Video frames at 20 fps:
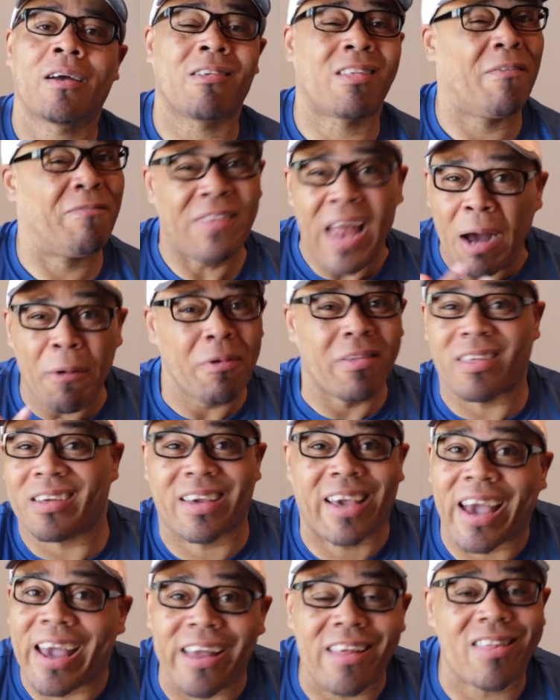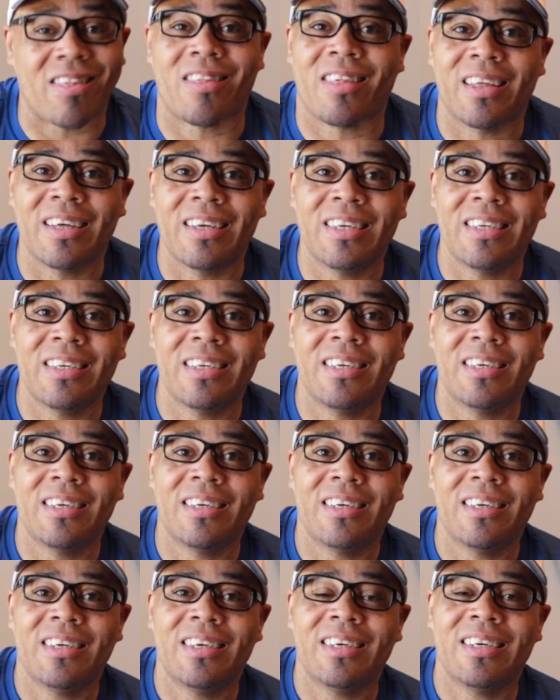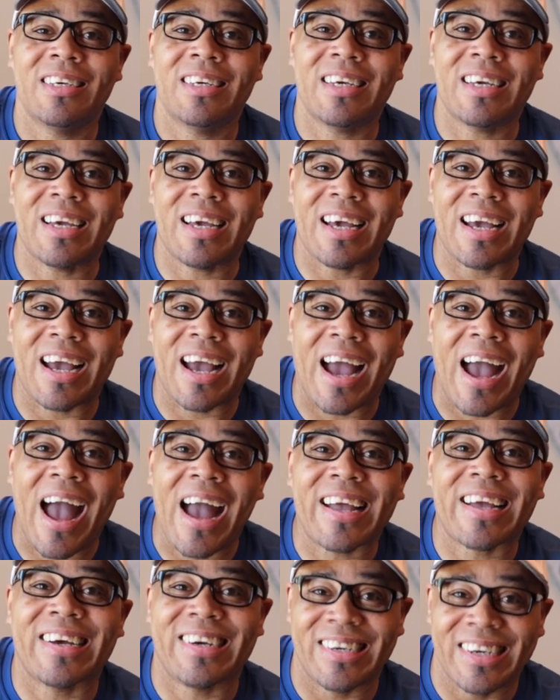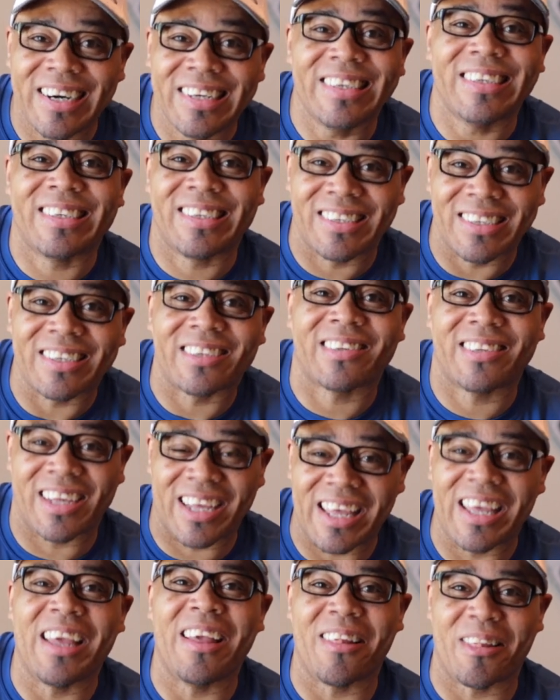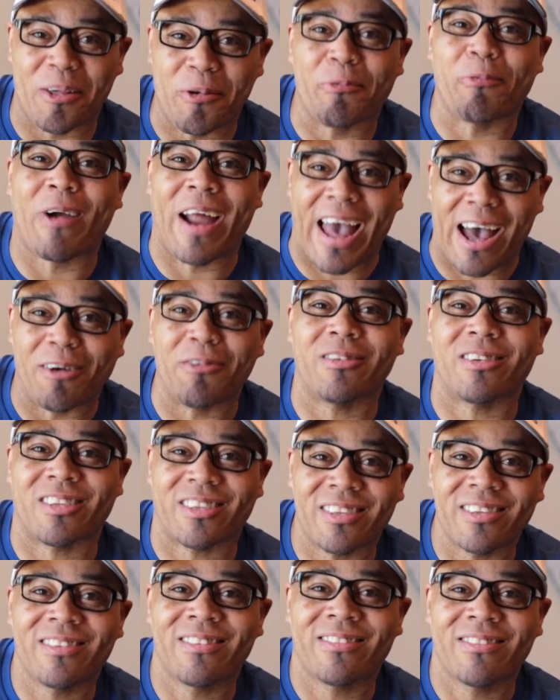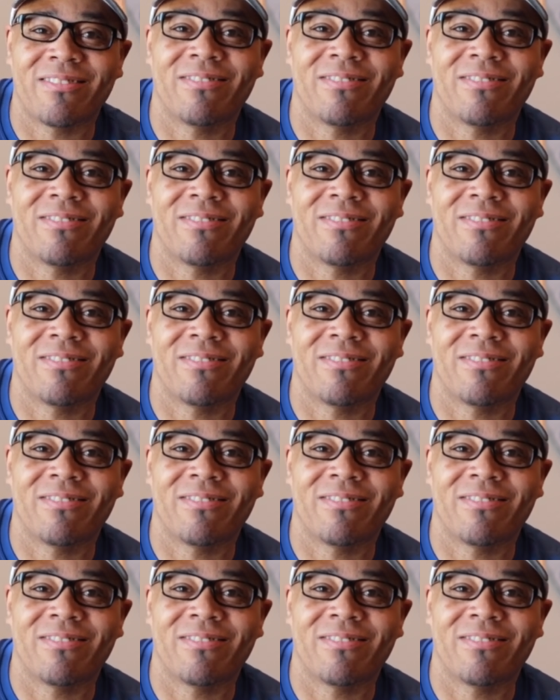Because if that was the case, I could have took the easy route.